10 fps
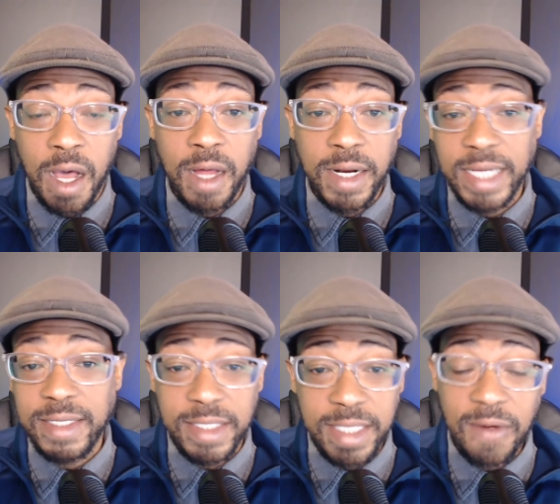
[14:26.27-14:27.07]
uh,
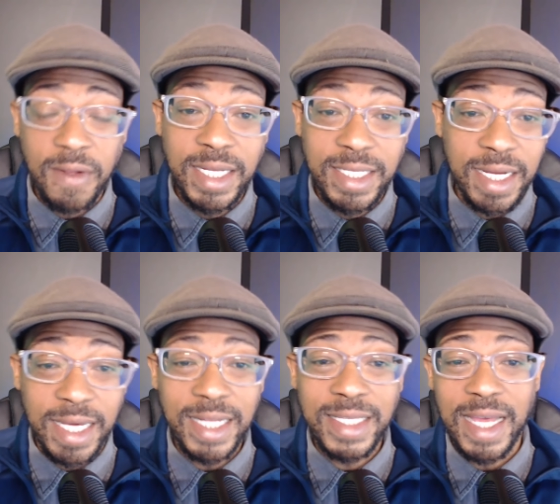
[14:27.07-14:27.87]
necessarily to
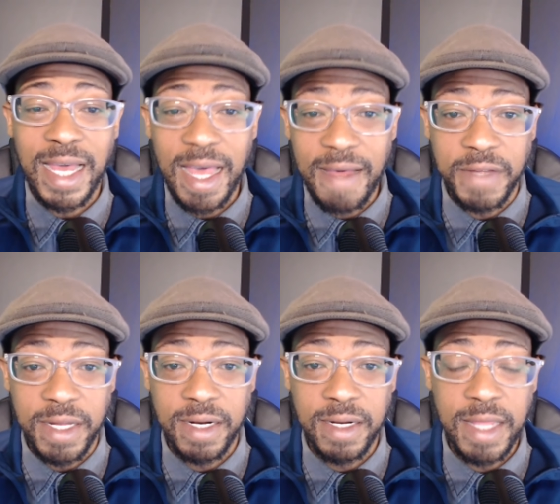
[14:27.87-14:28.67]
get to
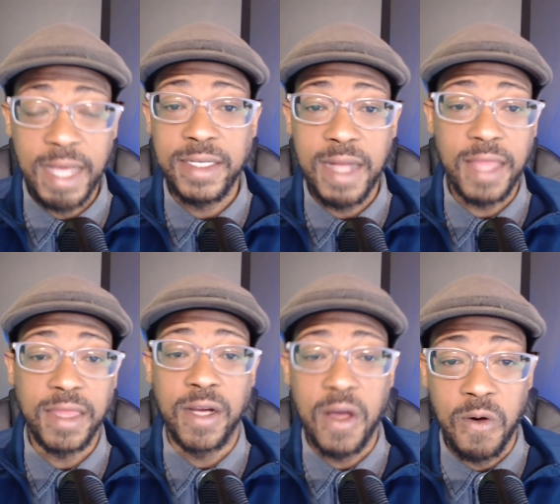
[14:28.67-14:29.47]
heaven. That's
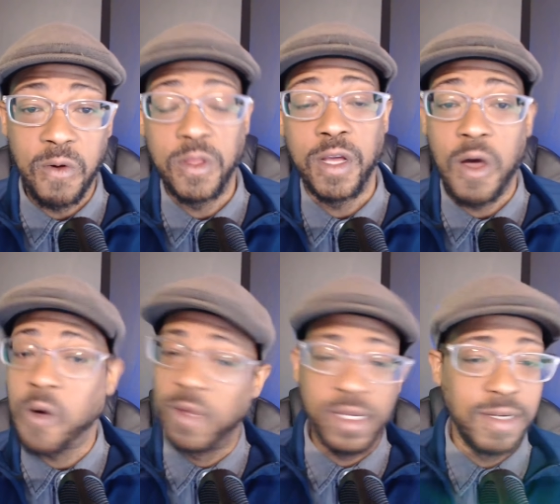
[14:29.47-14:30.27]
not the goal. The
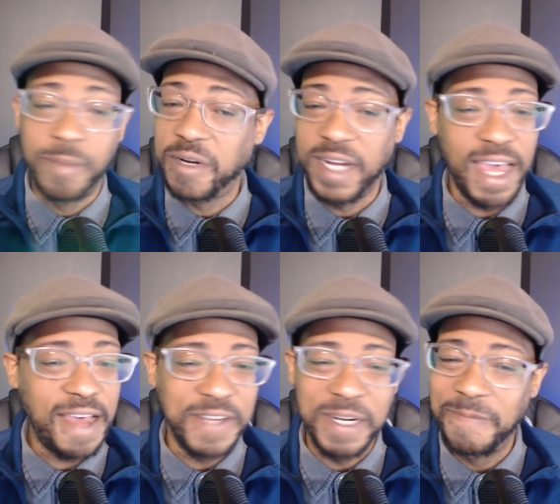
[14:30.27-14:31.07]
goal is to bring
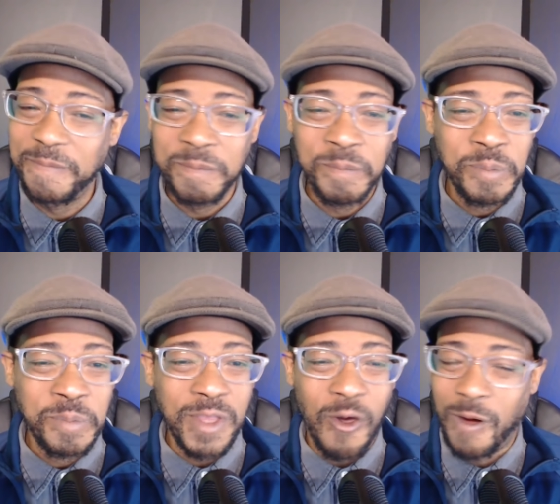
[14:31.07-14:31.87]
heaven
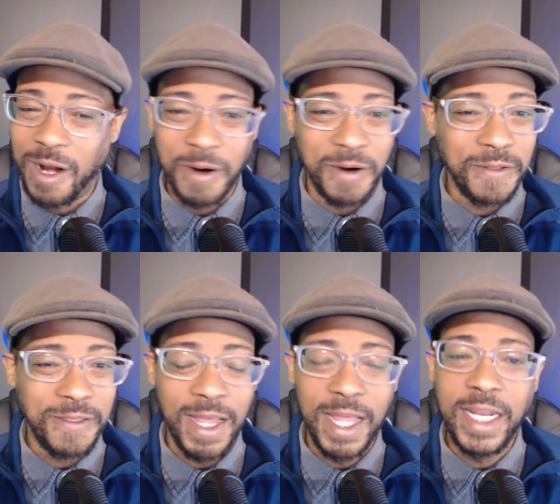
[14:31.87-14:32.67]
on
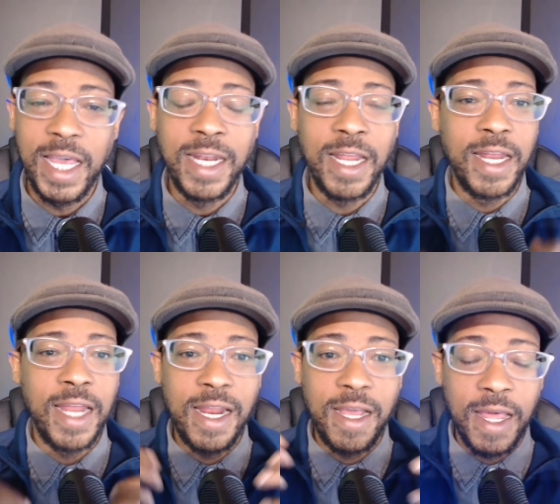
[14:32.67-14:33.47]
earth. And and
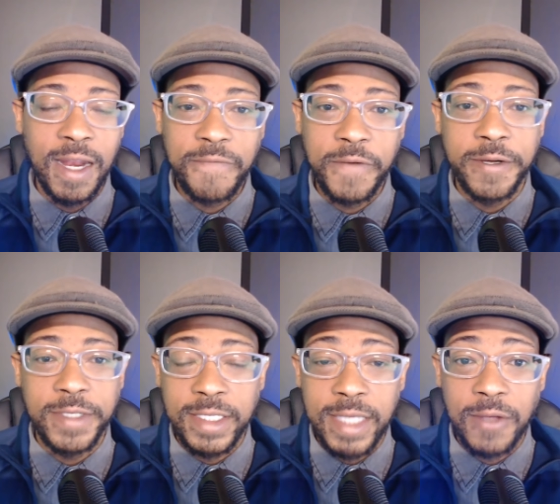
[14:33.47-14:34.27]
and and, and at
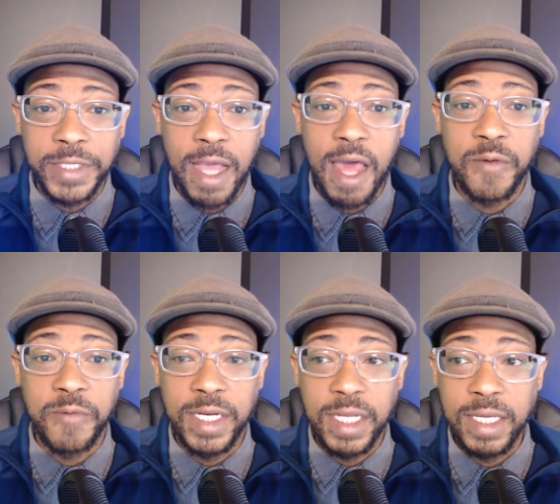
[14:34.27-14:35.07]
first it sounds kind
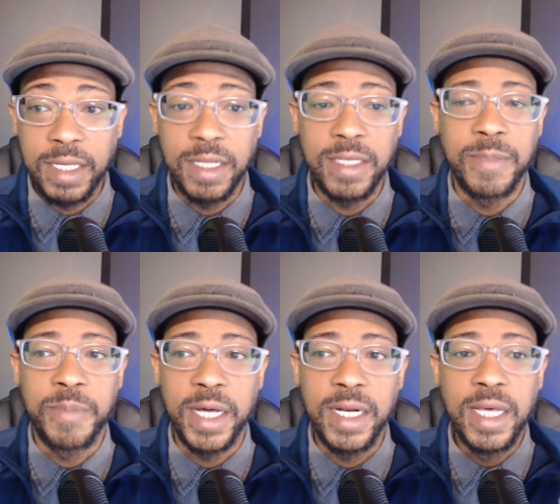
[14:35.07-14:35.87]
of
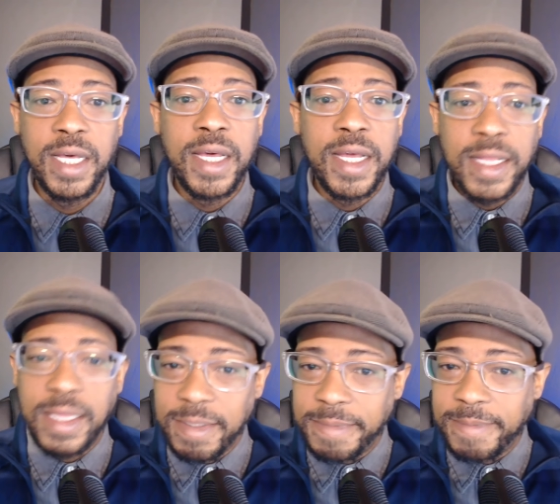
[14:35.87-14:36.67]
ridiculous, but
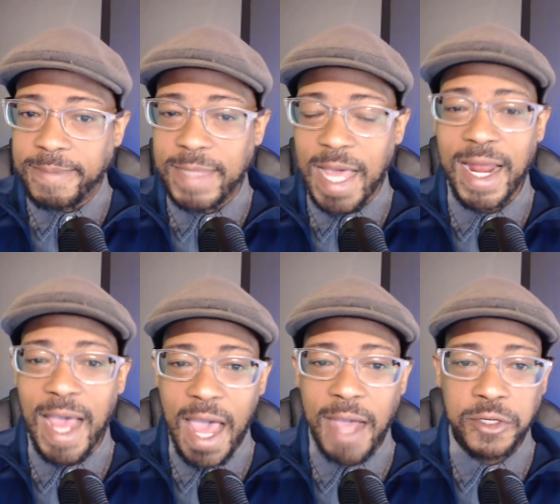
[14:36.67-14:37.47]

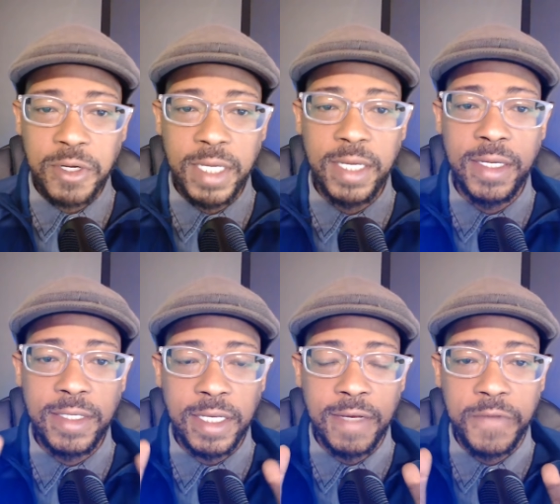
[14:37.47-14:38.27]
that actually
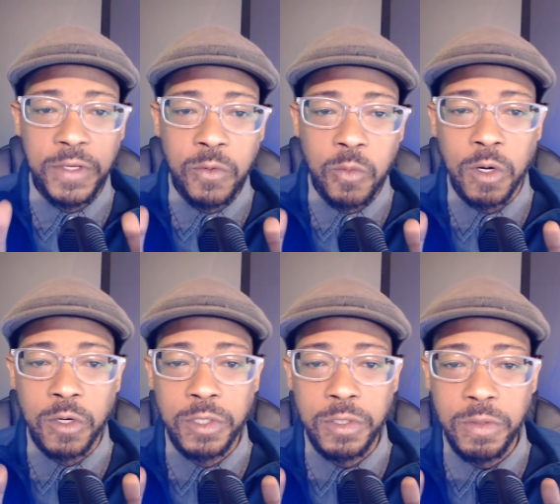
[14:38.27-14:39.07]
is if you
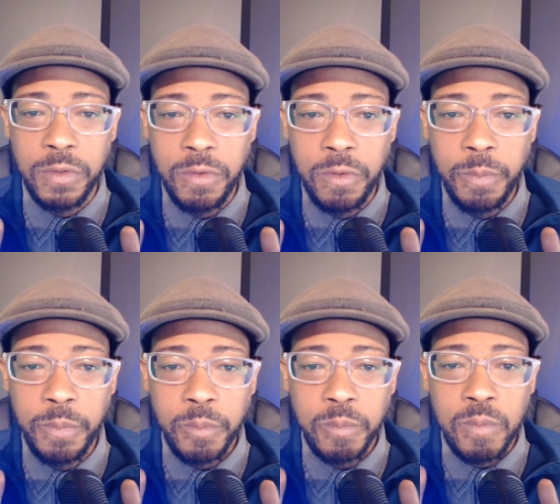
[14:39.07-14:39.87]
were to